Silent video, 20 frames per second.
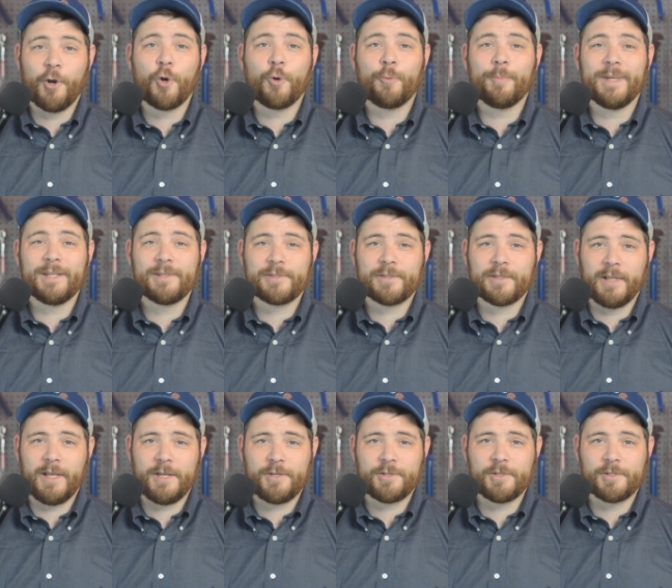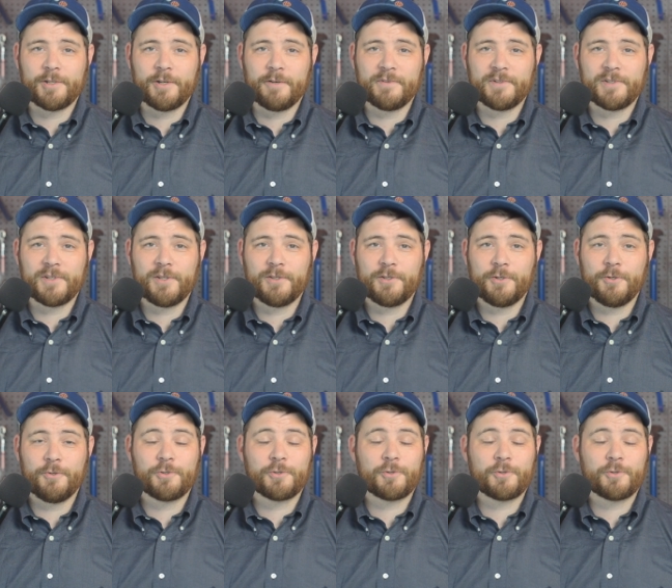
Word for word: home installation services to